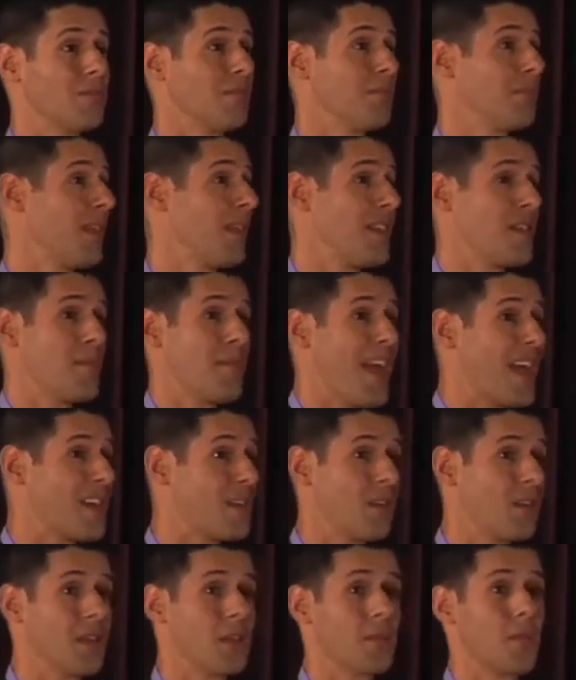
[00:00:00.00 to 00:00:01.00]
play the
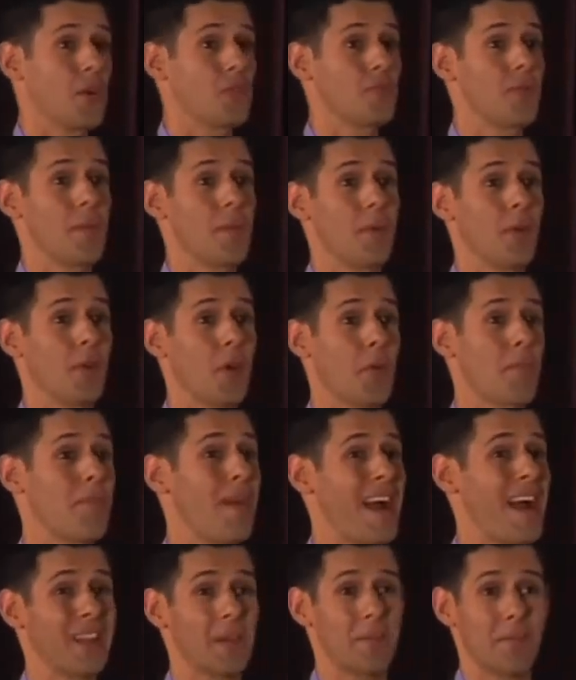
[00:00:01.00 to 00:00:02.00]
mandolin, most people don't
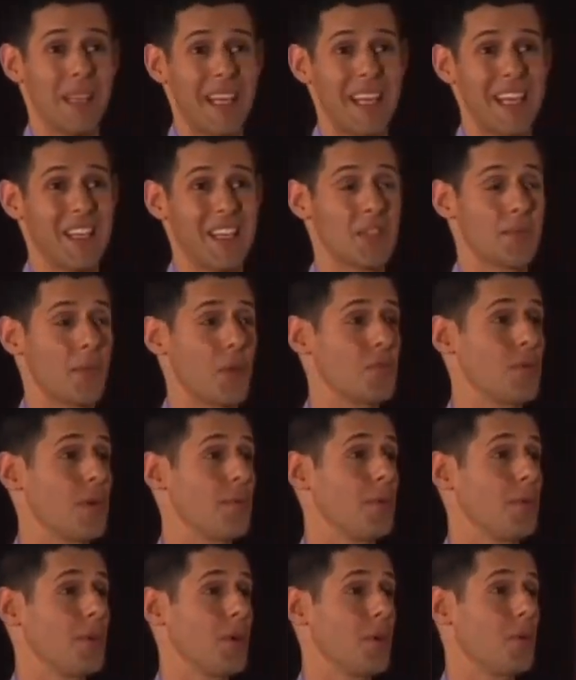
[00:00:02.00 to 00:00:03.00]
pilot planes, most
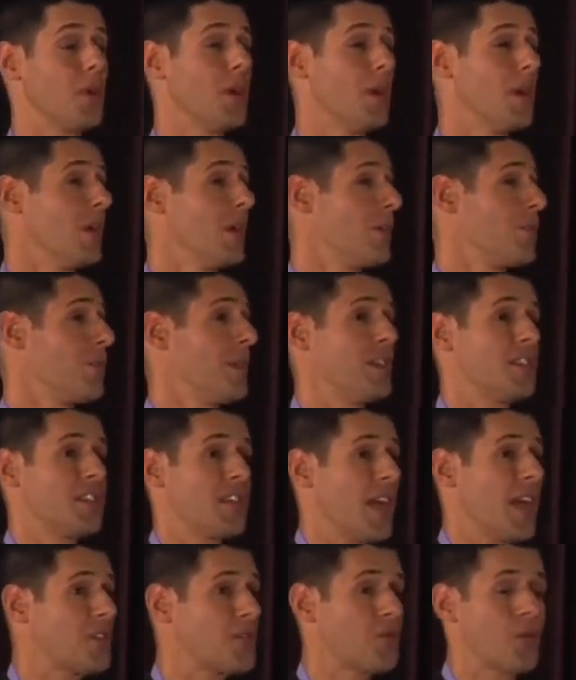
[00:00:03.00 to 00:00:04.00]
people don't read
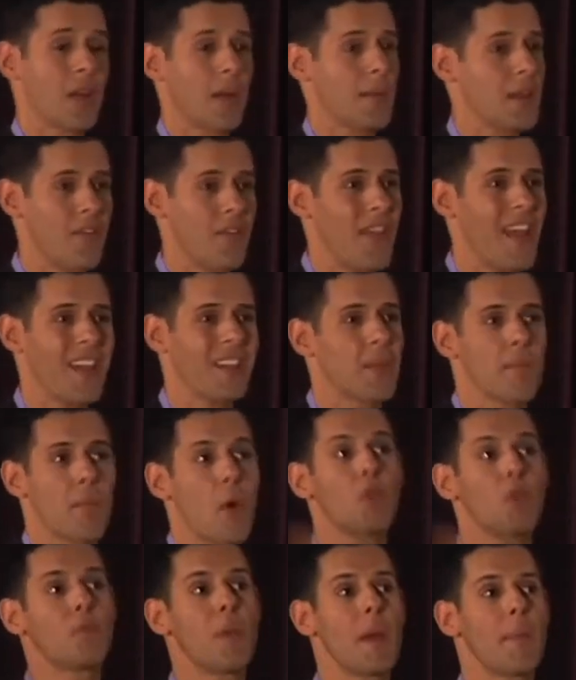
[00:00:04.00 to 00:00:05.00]
Sanskrit. I mean, the fact that
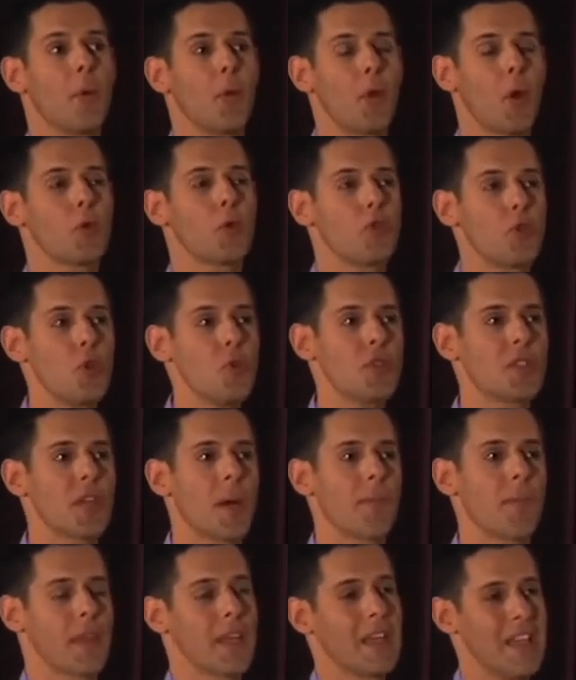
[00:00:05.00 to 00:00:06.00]
most people don't do
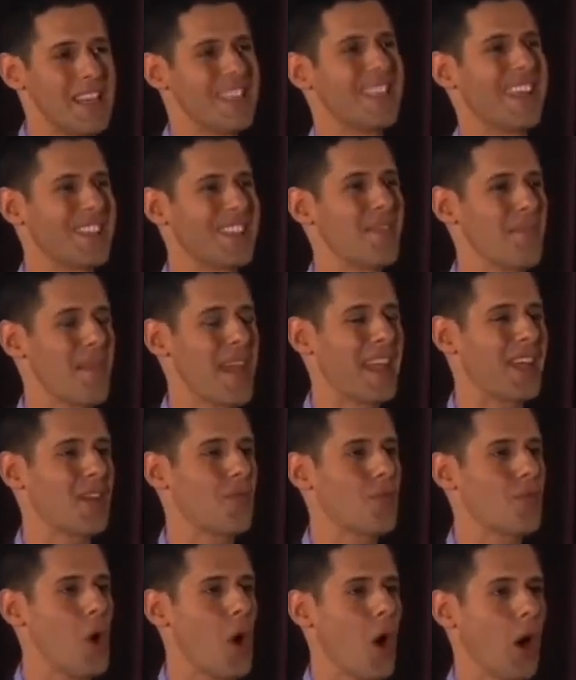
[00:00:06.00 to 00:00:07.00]
something doesn't make it
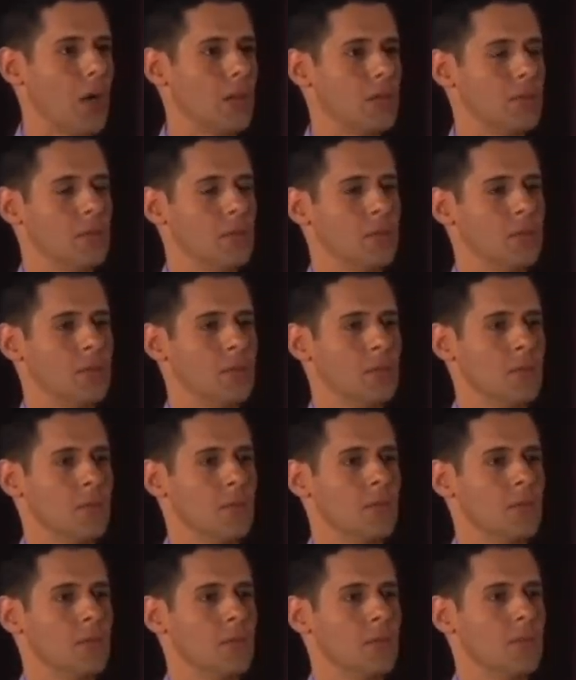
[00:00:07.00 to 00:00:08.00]
wrong.
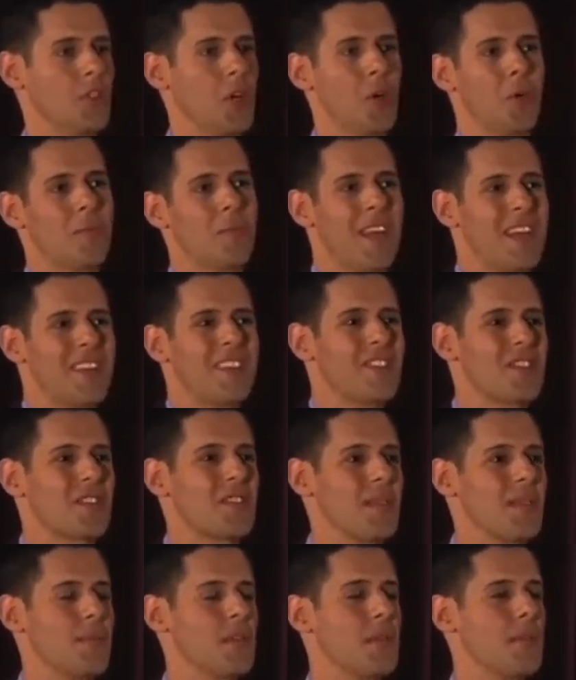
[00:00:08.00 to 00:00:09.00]
So that doesn't
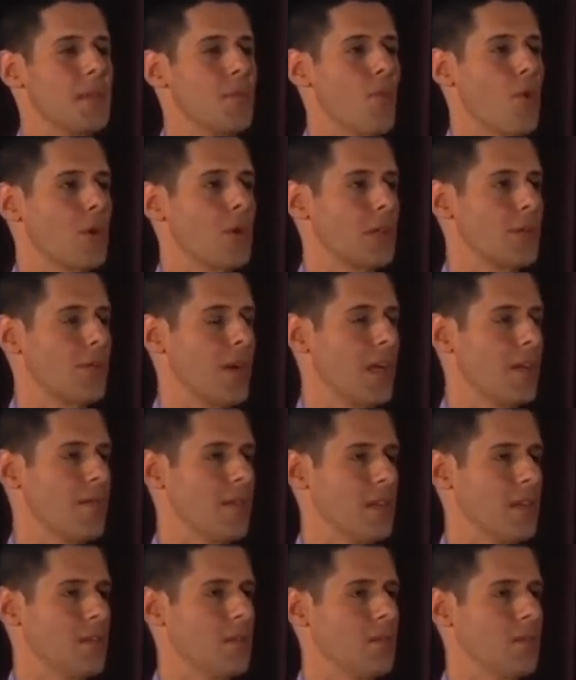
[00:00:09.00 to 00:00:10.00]
seem to be morally
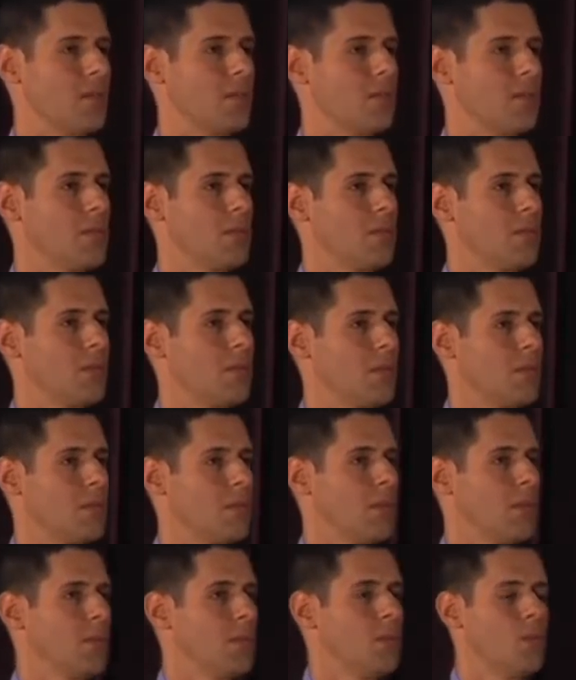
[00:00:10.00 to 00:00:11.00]
relevant.
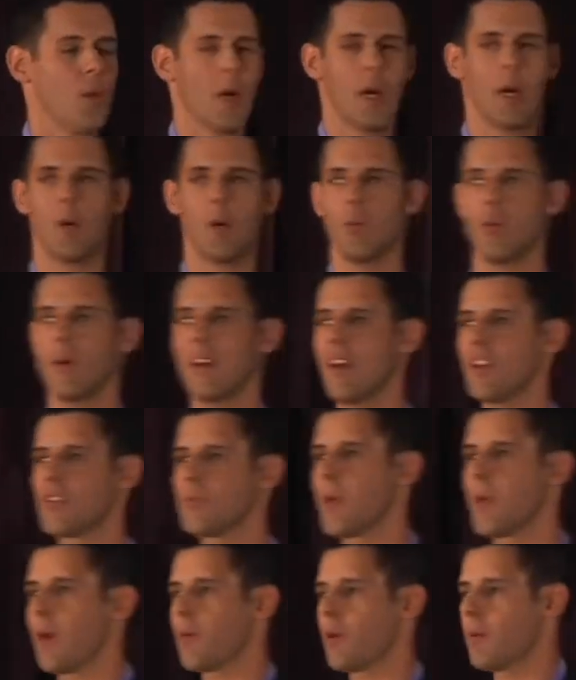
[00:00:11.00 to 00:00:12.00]
Well, what else
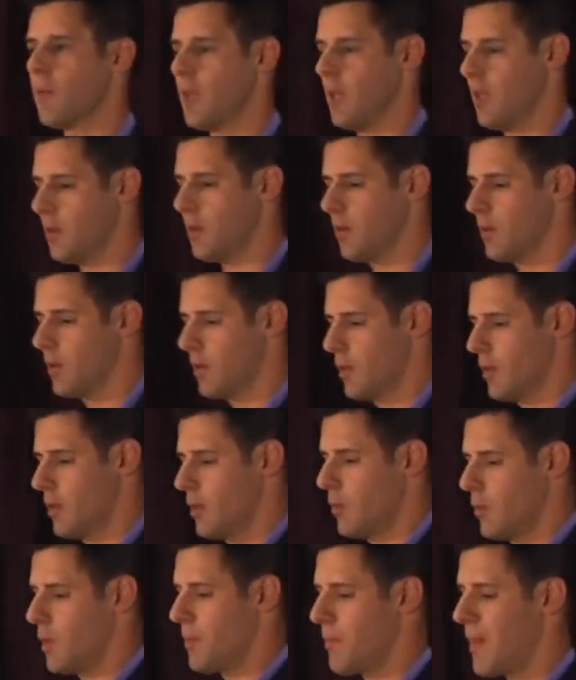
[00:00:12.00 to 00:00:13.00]
might we mean?
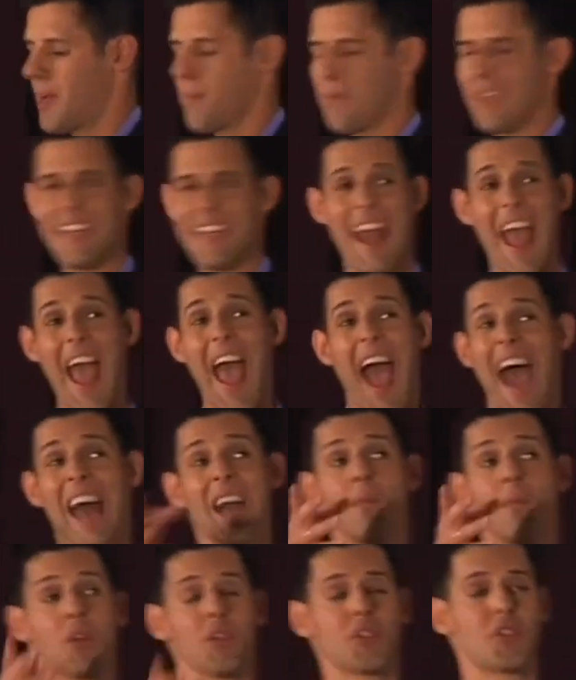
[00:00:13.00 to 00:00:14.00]
We might mean
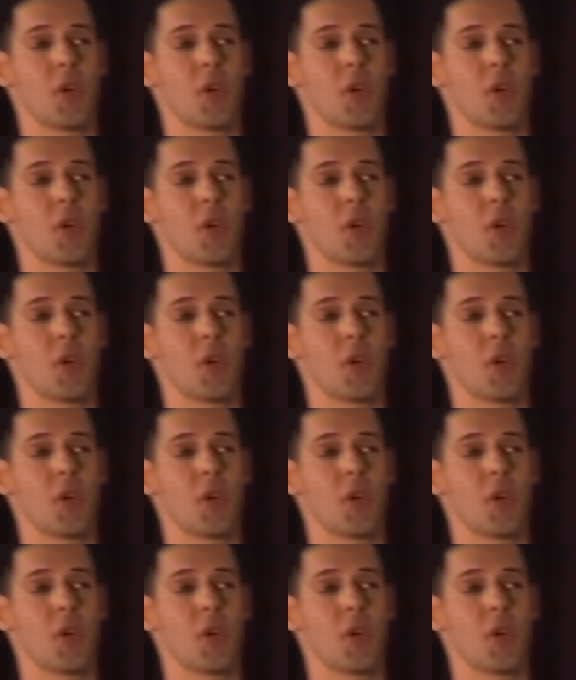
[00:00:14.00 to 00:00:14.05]
animals